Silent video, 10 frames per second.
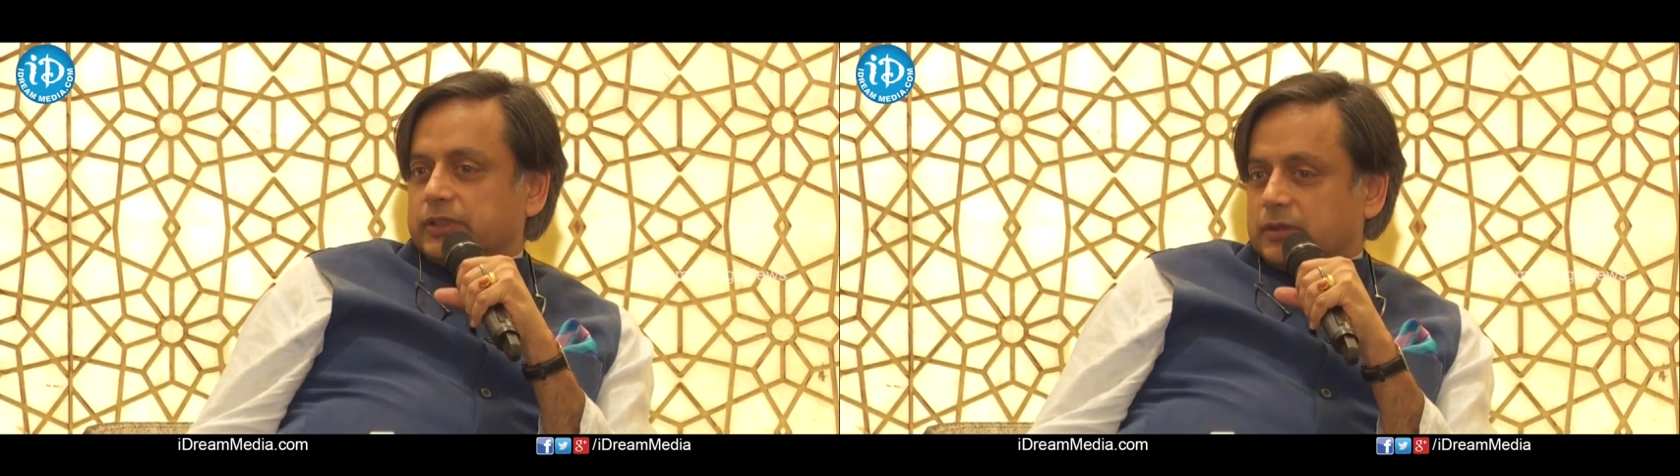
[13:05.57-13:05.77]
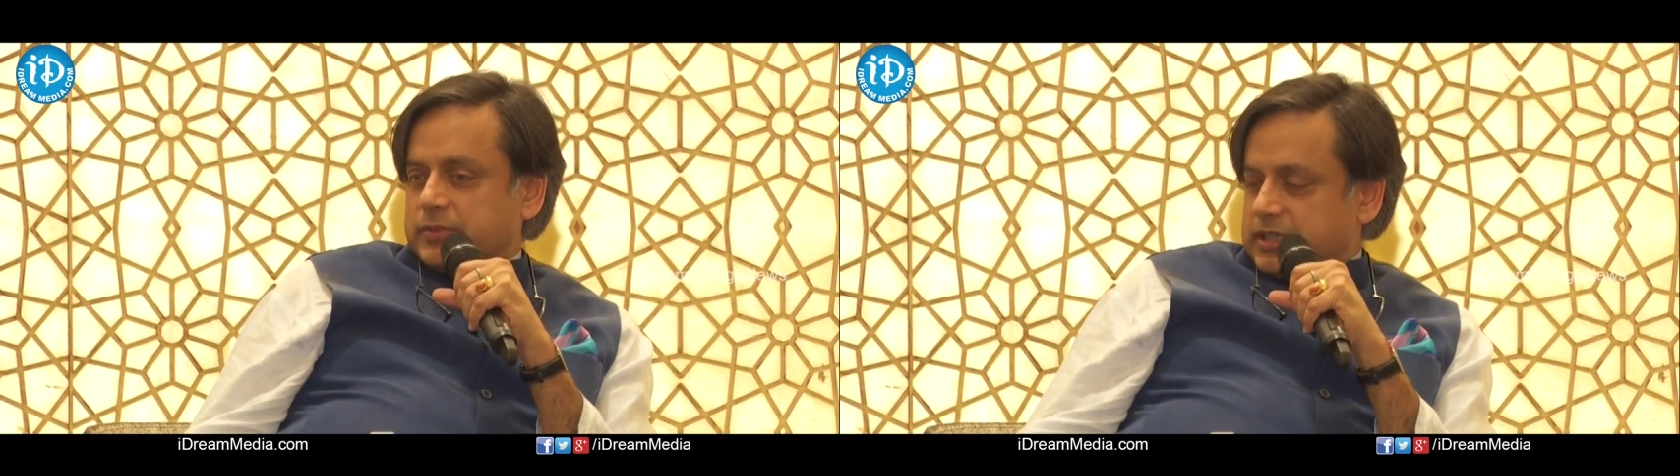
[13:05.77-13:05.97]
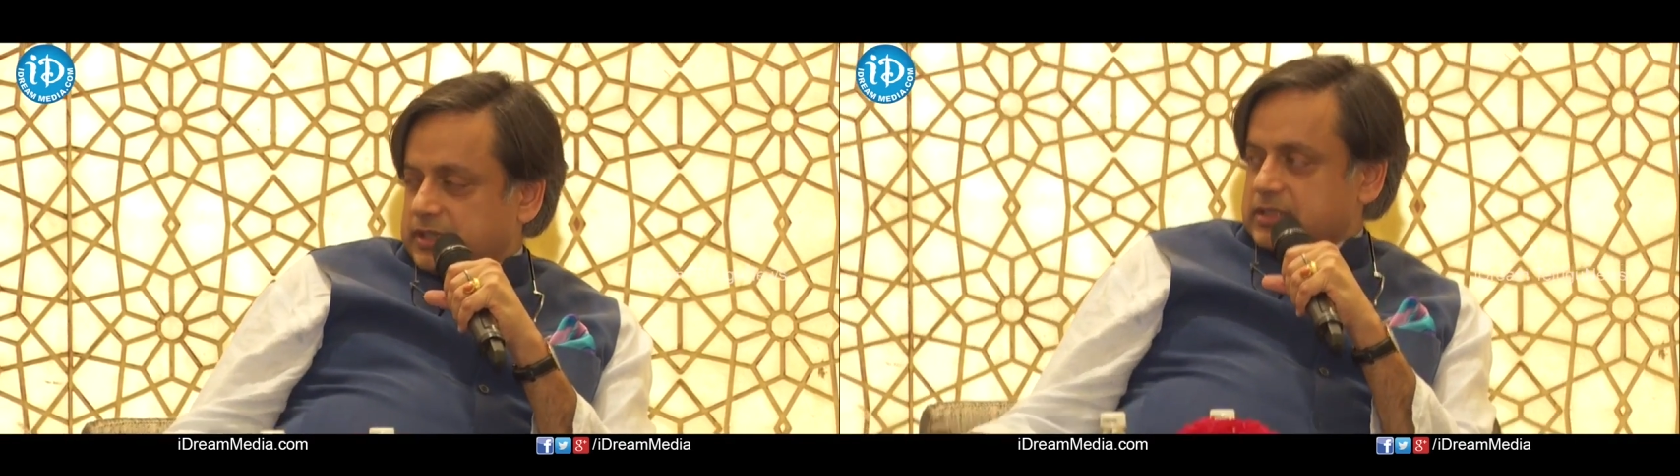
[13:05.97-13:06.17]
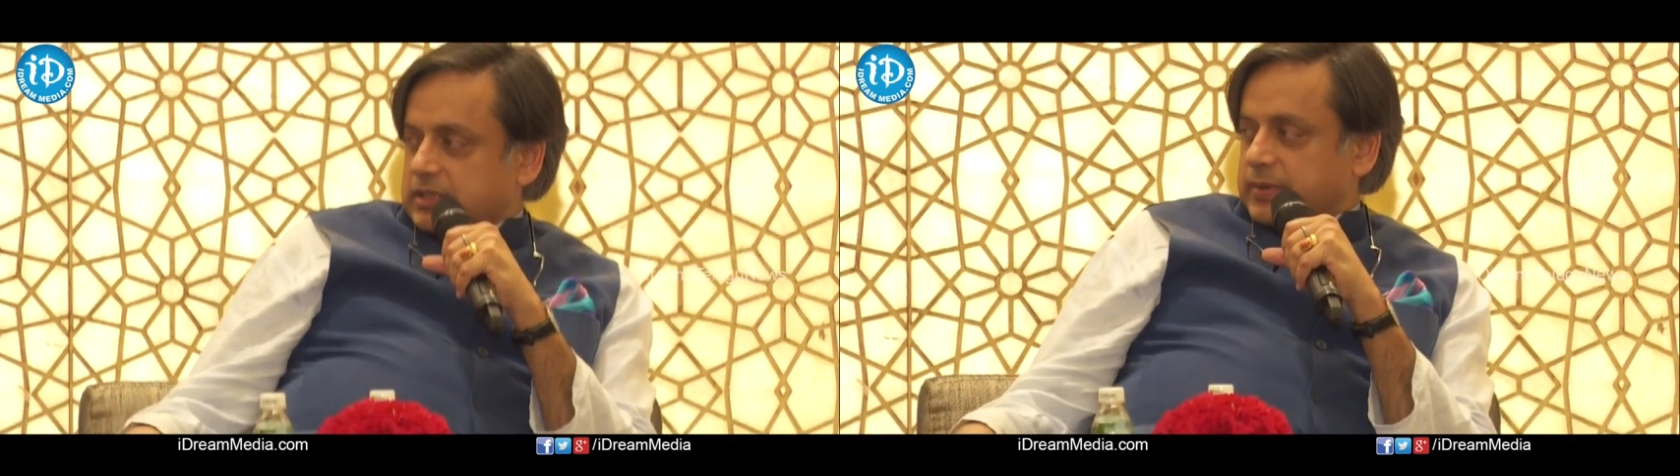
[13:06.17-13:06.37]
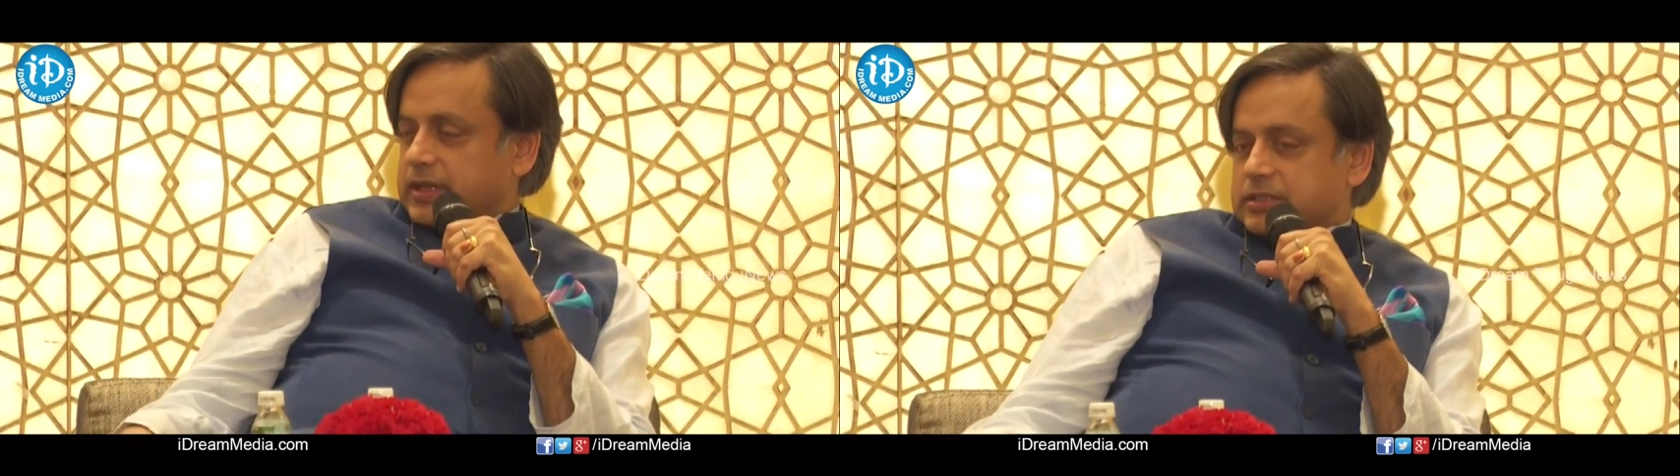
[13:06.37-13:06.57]
The committee can
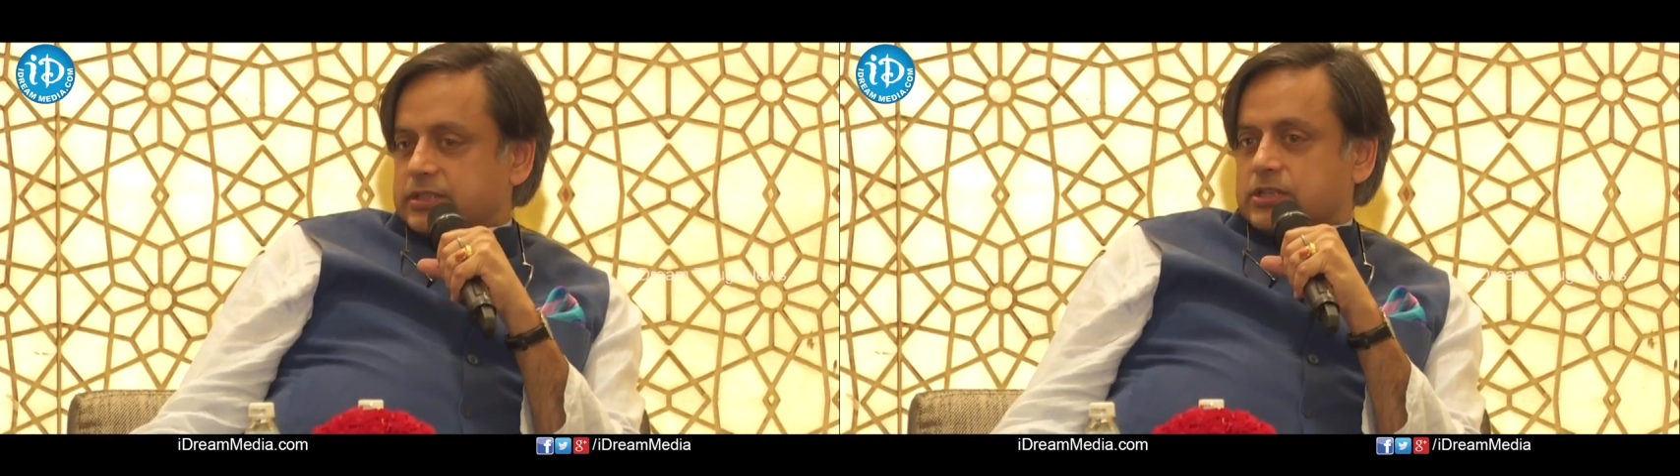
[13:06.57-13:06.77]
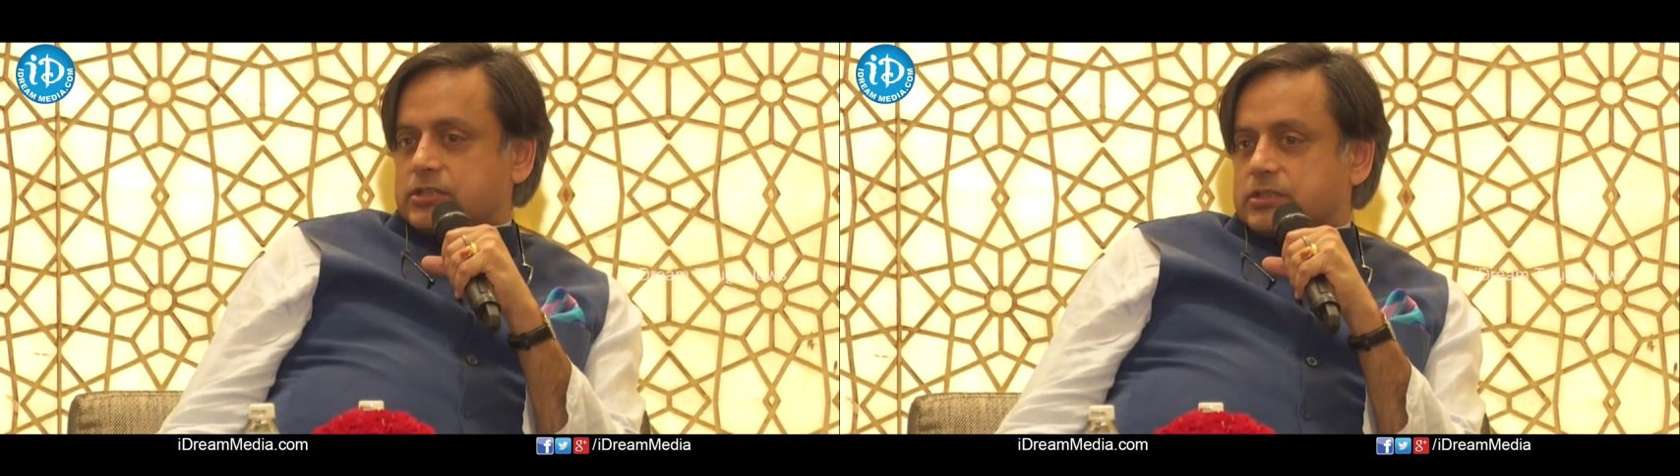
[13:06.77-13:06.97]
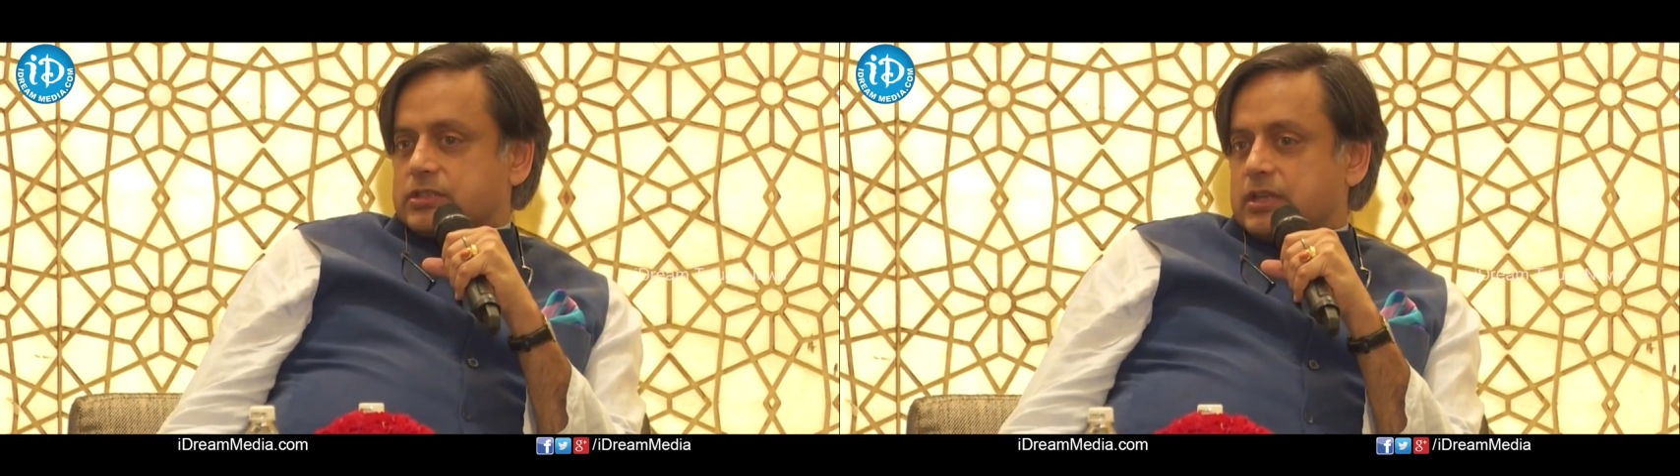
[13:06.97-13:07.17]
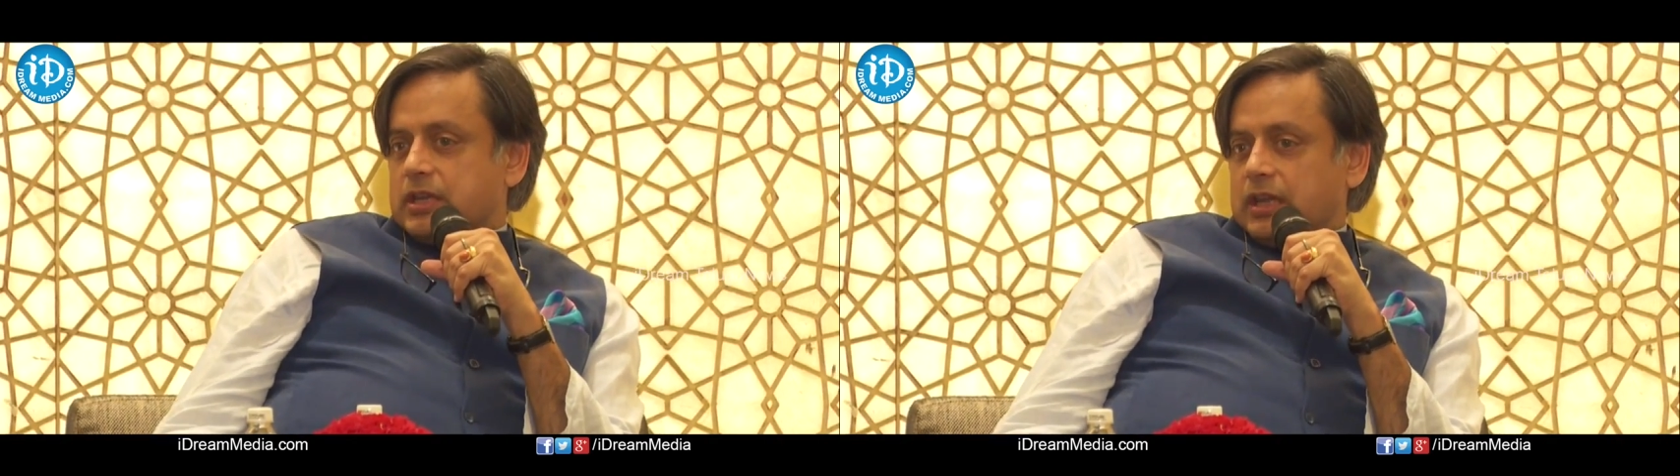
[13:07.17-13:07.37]
still make suggestions.